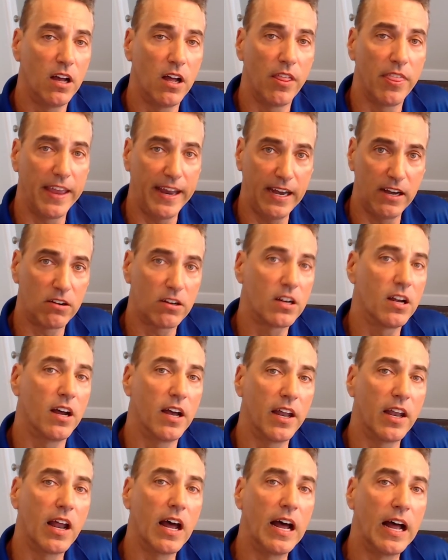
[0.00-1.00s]
the
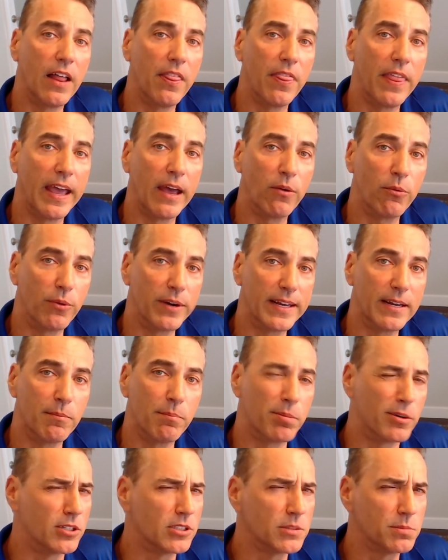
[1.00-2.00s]
haircut on that
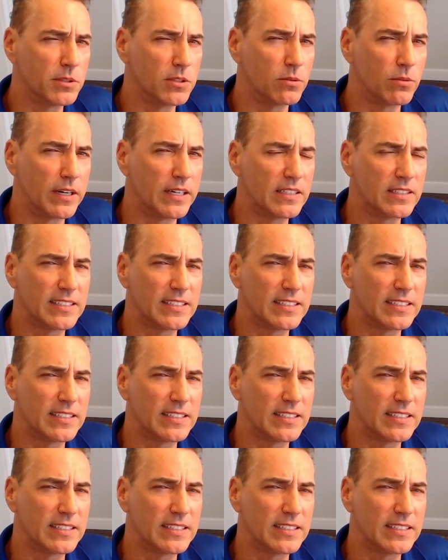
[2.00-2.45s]
reimbursement rate.